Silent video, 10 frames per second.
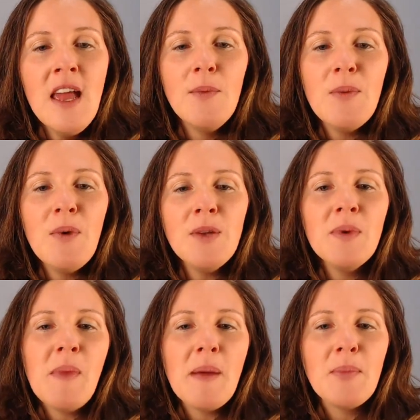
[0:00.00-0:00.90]
We want to
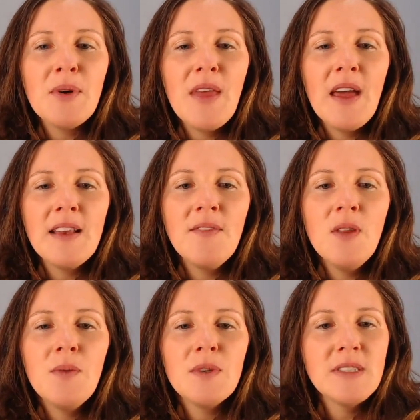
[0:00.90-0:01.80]
remember that even
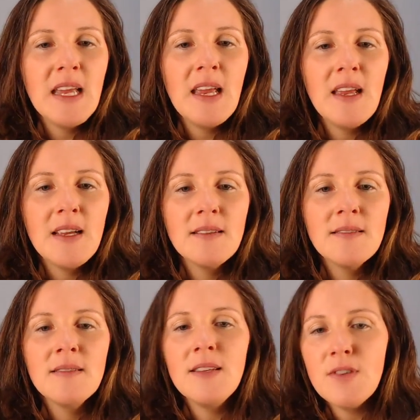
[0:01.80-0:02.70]
though we're saying
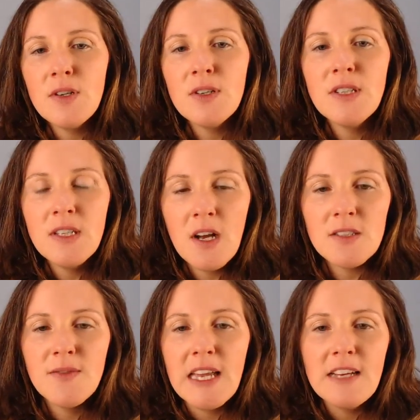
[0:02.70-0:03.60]
liver
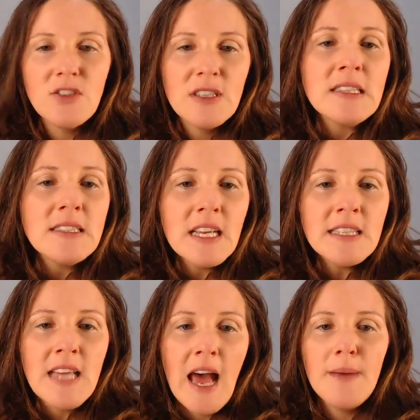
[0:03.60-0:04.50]
detoxification, this
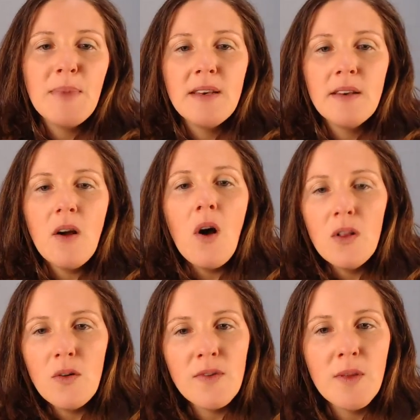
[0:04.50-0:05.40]
does happen
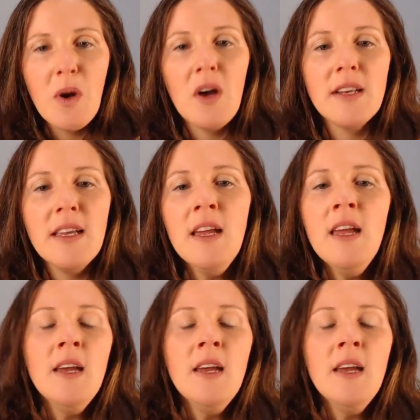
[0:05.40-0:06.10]
all over the body,